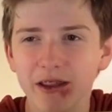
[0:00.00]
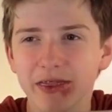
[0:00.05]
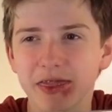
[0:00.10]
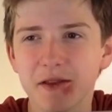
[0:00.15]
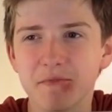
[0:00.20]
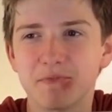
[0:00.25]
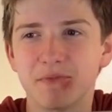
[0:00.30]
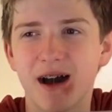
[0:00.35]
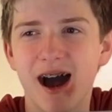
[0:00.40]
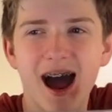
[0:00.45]
at the
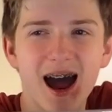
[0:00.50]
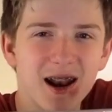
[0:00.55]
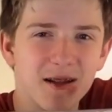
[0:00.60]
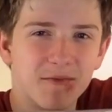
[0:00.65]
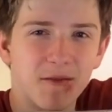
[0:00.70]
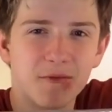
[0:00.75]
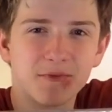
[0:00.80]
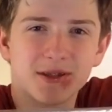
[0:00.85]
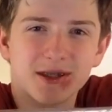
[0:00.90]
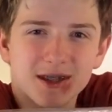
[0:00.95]
bottom.
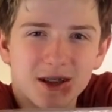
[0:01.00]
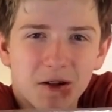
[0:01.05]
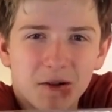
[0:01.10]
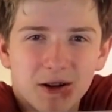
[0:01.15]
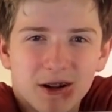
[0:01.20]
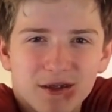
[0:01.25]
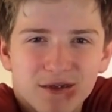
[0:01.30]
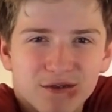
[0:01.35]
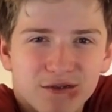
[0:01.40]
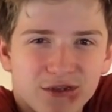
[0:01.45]
I'm so
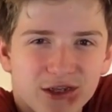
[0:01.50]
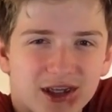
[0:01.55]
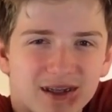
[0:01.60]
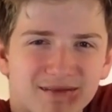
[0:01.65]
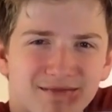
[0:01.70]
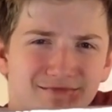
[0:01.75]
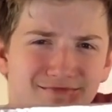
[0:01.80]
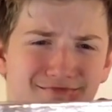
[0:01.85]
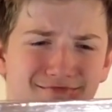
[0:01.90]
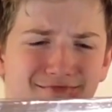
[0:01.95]
confused.
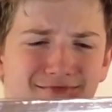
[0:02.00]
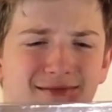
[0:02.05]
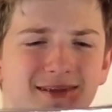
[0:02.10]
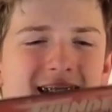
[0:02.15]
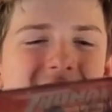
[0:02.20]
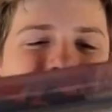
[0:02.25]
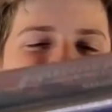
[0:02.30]
This